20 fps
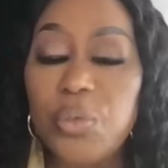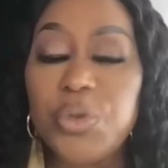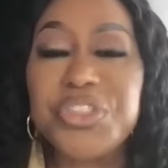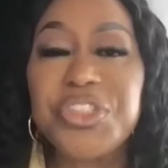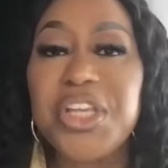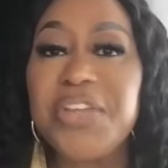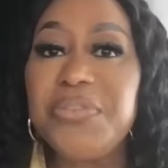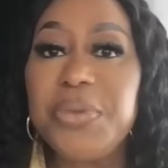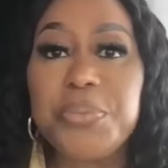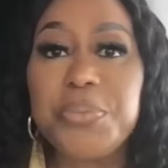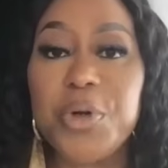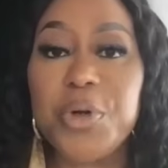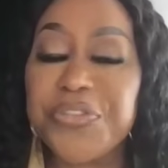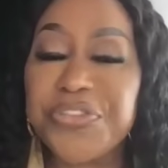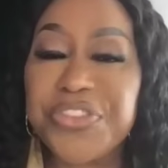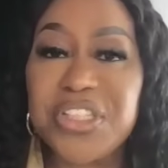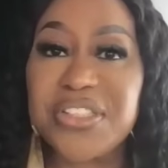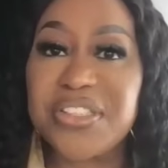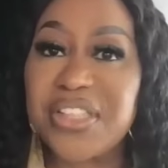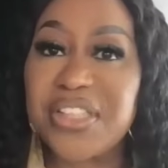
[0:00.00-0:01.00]
was even
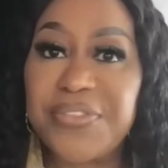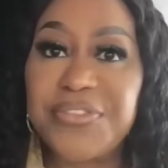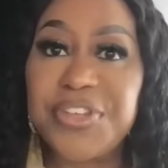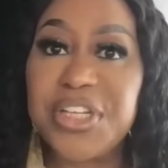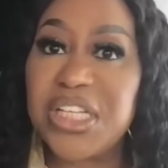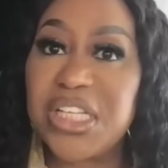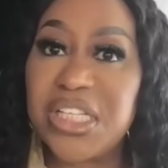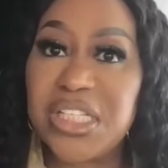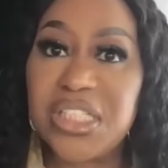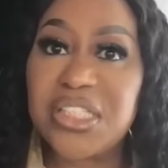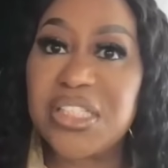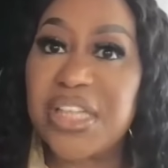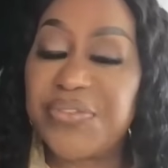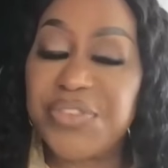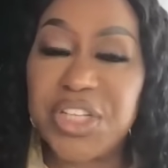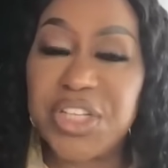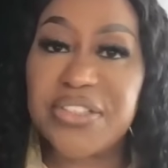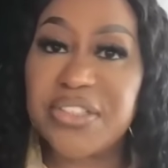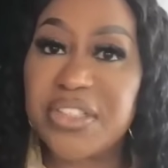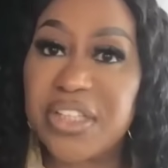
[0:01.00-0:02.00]
birthed in
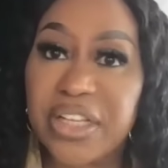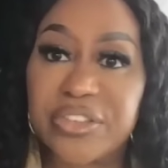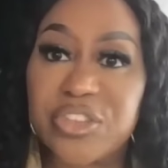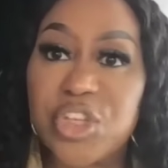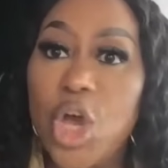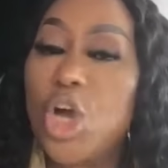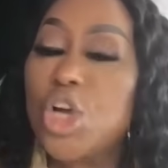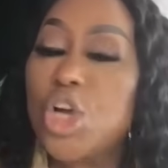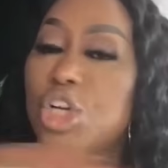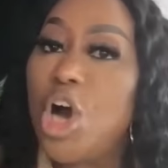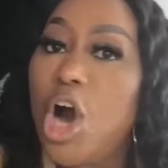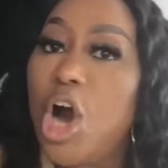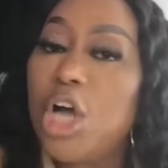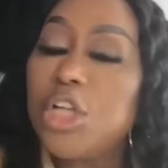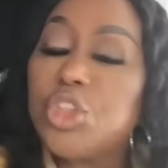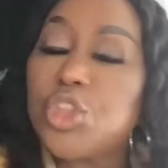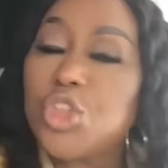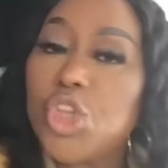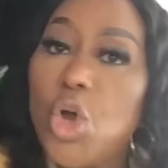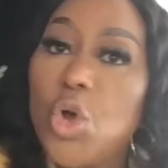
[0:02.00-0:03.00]
1776,
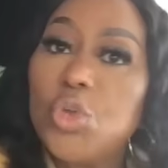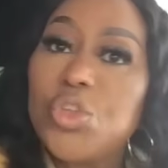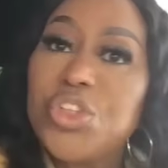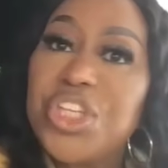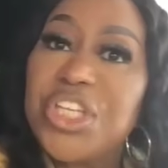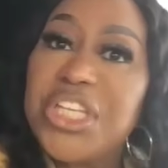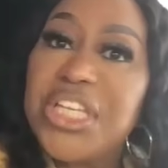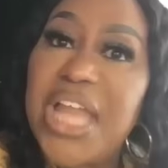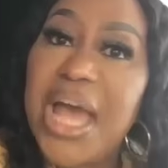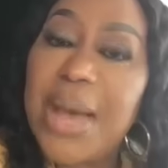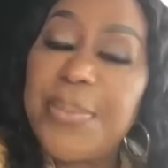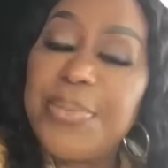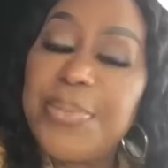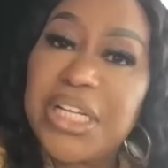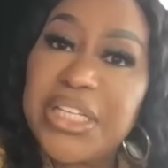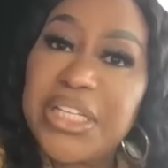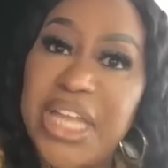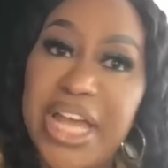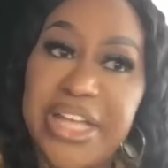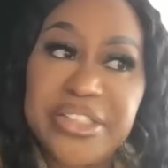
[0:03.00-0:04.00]
God showed
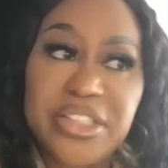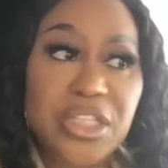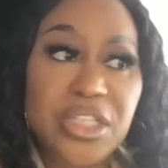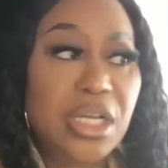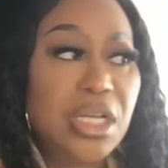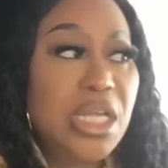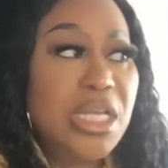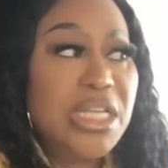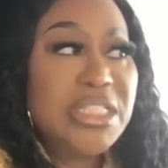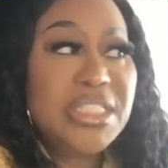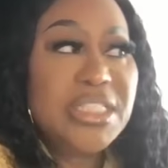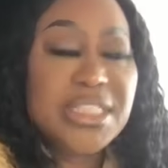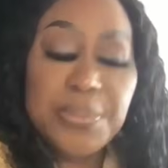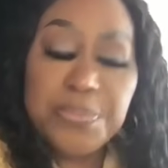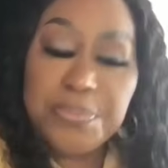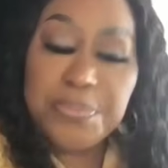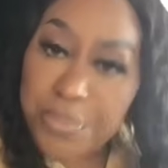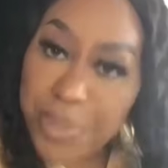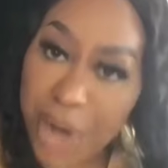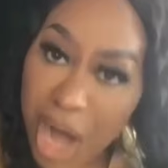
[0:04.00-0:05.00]
Nebuchadnezzar
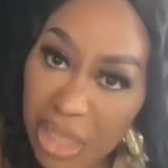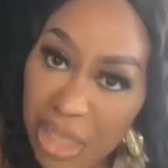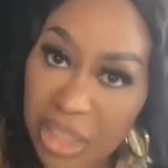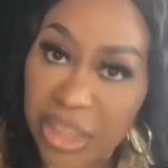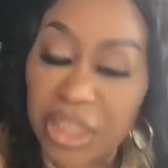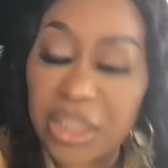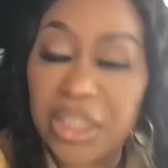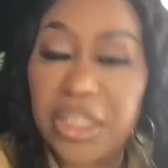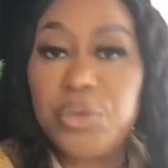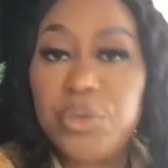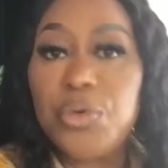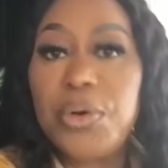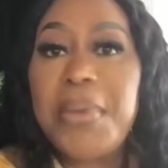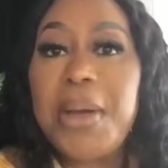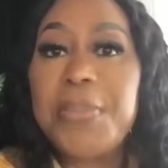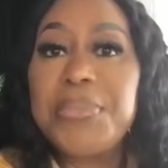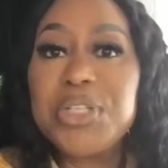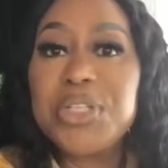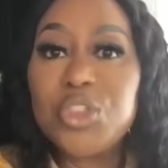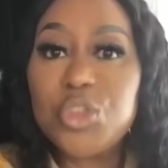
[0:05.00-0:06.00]
symbolically.
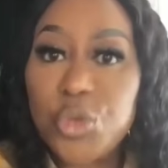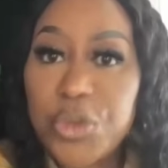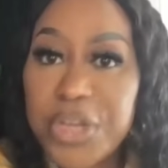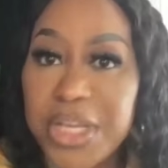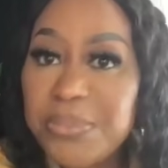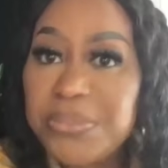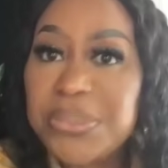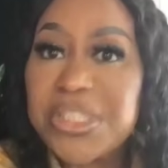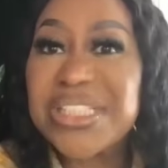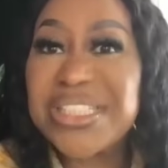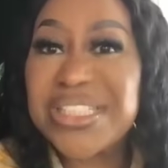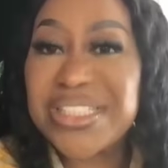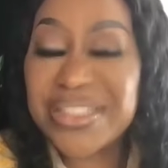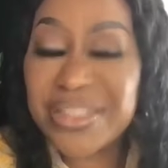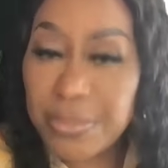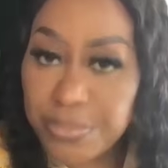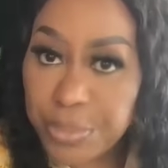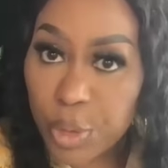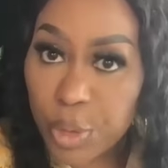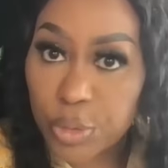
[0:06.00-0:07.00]
Remember, dreams are
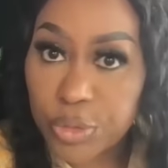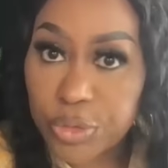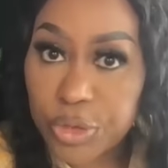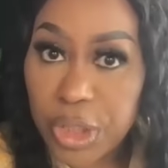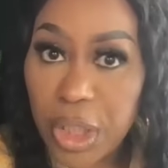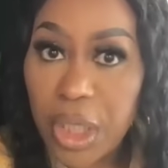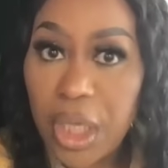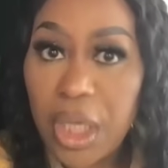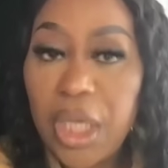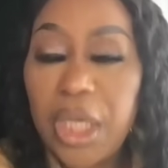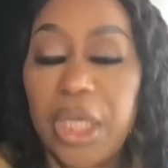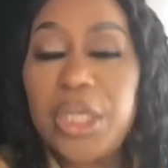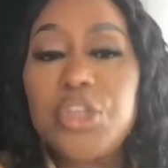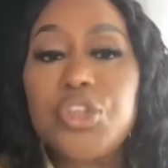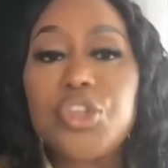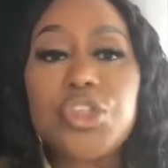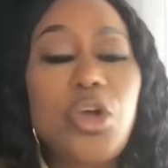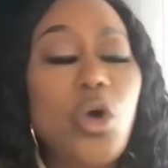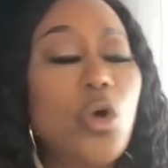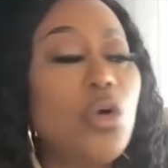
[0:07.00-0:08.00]
symbol. He
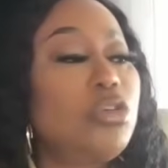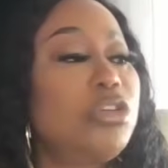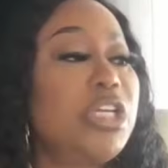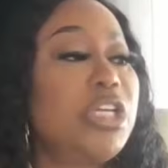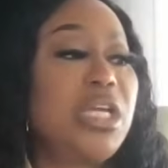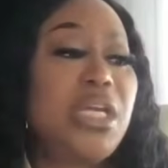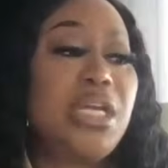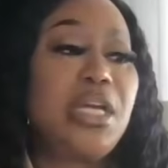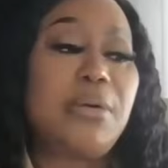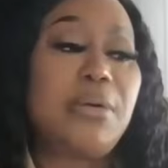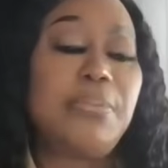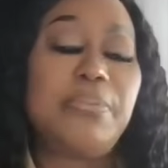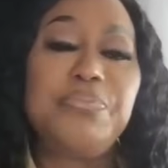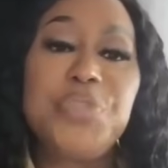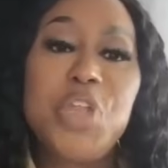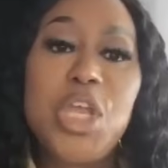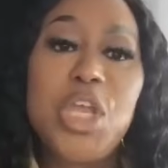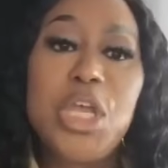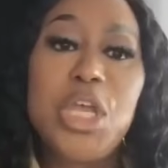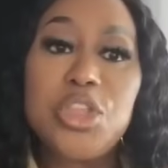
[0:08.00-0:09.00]
showed him
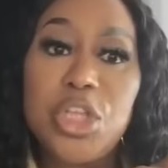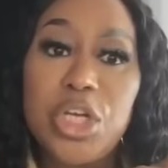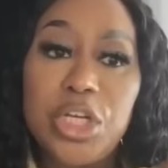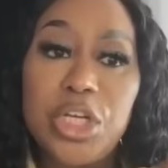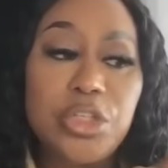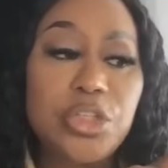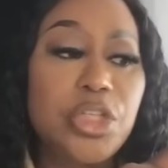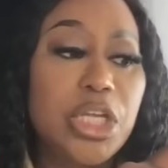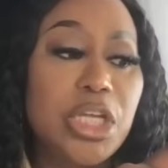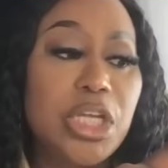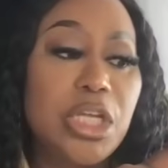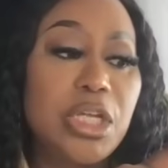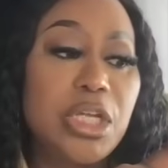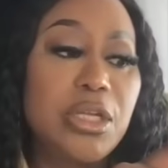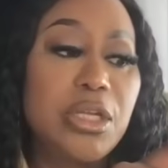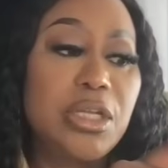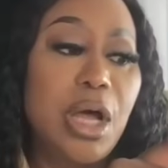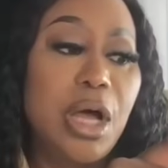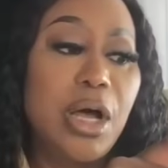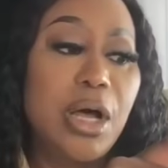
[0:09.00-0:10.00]
the